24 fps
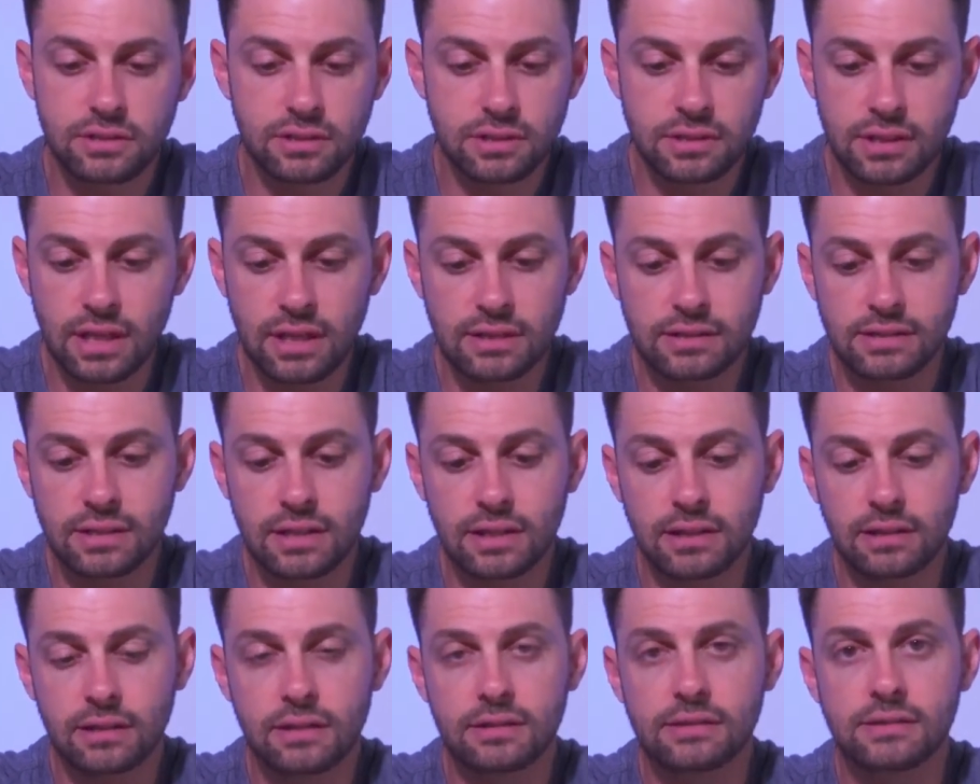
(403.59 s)

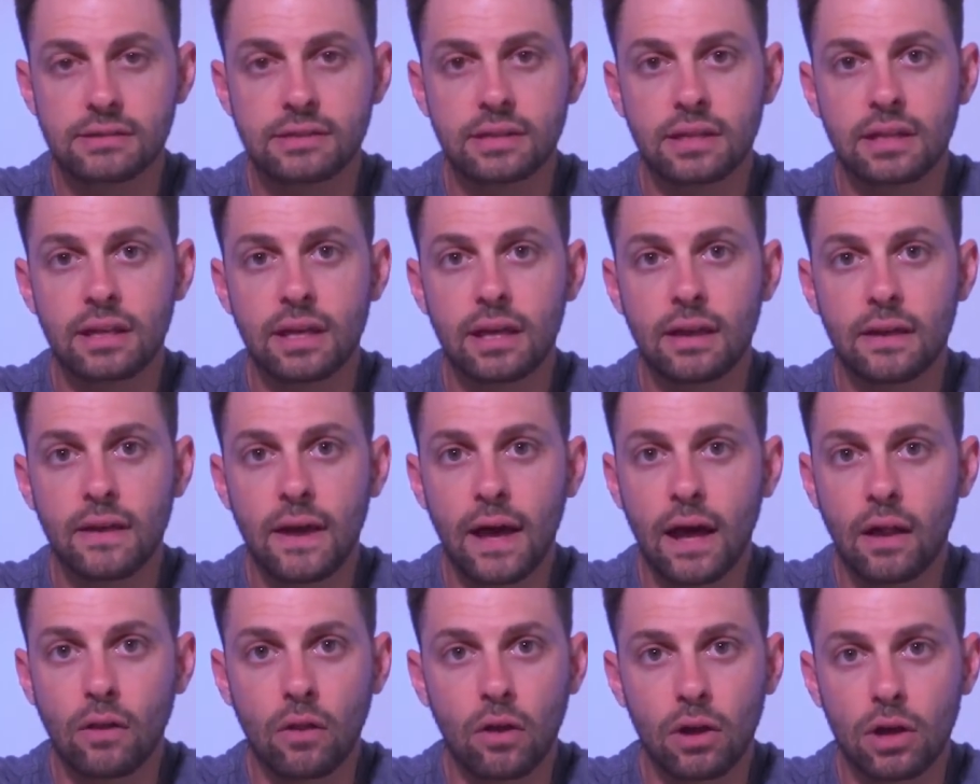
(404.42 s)
testing to see
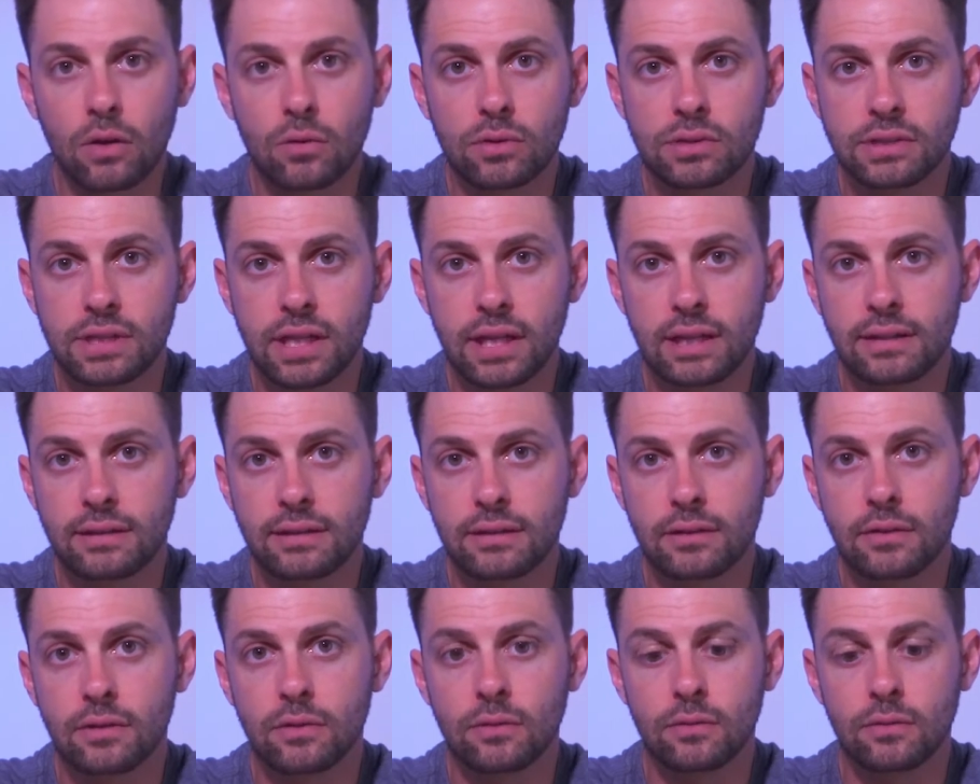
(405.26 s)
how long it would take to